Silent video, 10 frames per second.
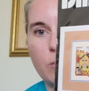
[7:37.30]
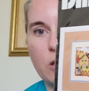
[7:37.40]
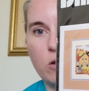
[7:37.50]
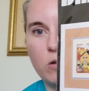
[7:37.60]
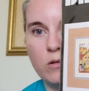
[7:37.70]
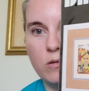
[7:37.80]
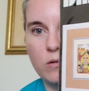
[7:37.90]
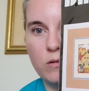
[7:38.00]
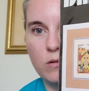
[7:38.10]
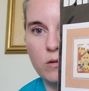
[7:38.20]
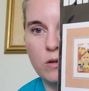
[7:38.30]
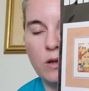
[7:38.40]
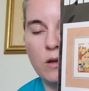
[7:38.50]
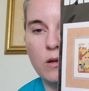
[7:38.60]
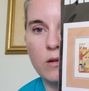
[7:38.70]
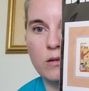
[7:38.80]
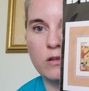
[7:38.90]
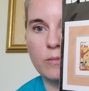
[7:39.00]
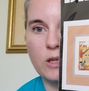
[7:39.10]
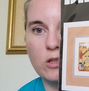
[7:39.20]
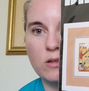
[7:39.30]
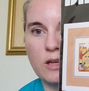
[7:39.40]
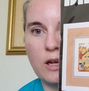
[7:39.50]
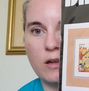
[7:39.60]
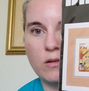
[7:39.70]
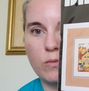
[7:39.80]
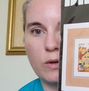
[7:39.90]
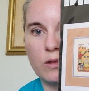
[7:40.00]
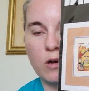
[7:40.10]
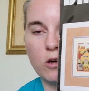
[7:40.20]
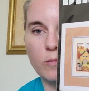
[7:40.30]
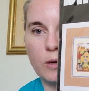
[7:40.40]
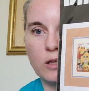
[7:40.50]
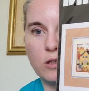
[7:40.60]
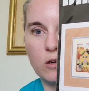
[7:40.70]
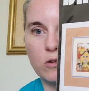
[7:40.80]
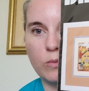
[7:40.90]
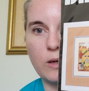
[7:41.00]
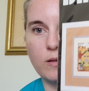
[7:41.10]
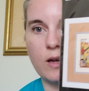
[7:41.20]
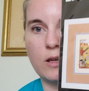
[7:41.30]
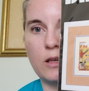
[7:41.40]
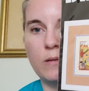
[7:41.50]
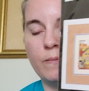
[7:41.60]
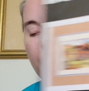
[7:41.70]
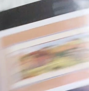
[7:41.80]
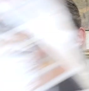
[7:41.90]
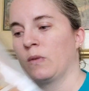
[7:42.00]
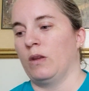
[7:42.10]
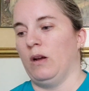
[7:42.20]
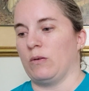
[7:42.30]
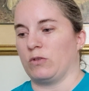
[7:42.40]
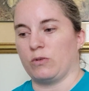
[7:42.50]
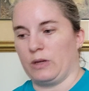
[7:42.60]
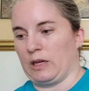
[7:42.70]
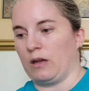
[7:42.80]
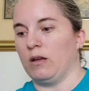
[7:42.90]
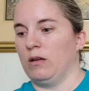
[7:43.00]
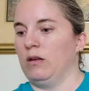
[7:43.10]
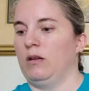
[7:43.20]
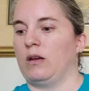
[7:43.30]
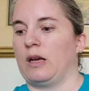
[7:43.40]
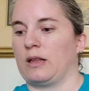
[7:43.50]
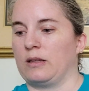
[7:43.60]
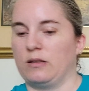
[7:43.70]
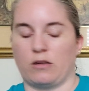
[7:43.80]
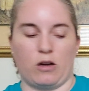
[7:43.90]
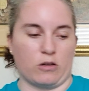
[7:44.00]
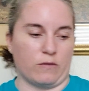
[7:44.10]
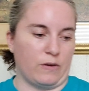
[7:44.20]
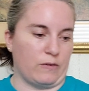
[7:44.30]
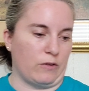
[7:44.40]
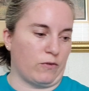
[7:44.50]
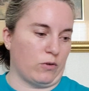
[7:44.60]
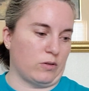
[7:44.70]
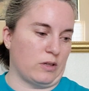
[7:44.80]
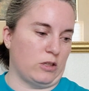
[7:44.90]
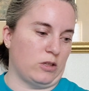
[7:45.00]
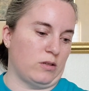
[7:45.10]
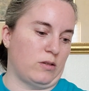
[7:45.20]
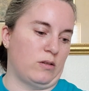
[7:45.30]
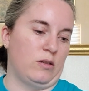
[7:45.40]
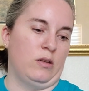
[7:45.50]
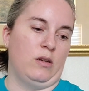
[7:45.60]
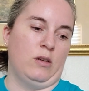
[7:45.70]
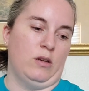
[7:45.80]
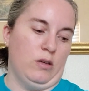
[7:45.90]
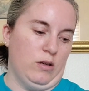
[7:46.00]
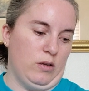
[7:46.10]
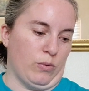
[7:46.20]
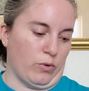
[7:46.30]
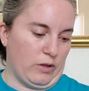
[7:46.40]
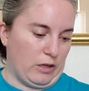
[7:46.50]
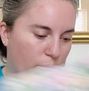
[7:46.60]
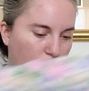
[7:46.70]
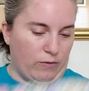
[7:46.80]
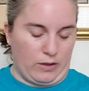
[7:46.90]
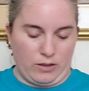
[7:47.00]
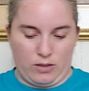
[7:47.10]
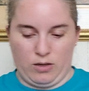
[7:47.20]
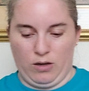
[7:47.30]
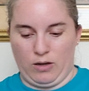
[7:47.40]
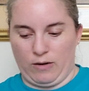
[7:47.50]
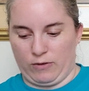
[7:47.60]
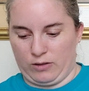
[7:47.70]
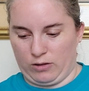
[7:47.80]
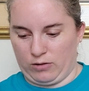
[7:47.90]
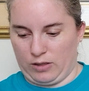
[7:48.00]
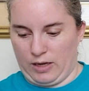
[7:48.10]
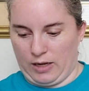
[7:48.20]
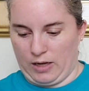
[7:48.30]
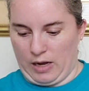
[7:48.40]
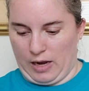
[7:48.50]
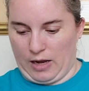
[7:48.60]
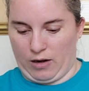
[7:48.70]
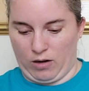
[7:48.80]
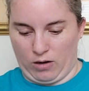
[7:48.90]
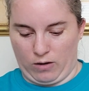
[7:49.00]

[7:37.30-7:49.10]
Mill Dimensions Kit with art by Charles Wysocki. I was doing at least 150 full stitches or the equivalent every single day, and